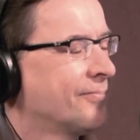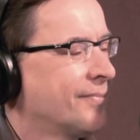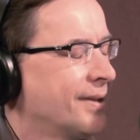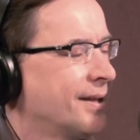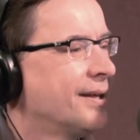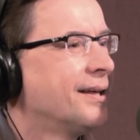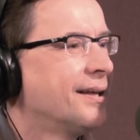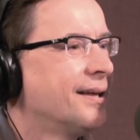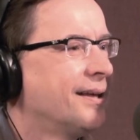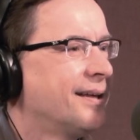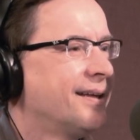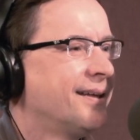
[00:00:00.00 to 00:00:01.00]
Are you working
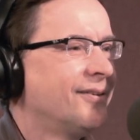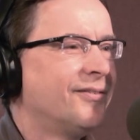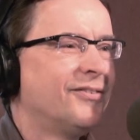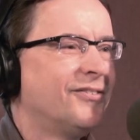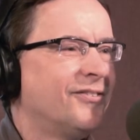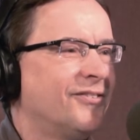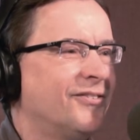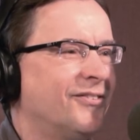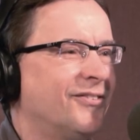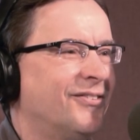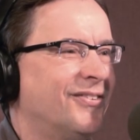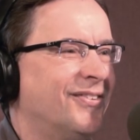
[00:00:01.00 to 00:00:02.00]
toward this
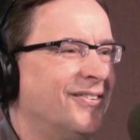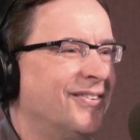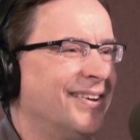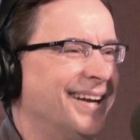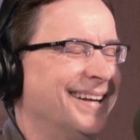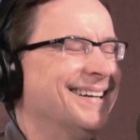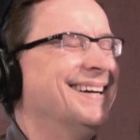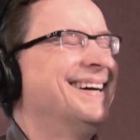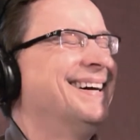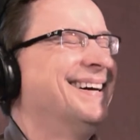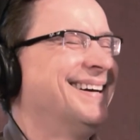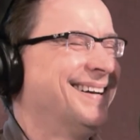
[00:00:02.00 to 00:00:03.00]
Maslow's pyramid or
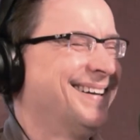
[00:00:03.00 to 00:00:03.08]
anything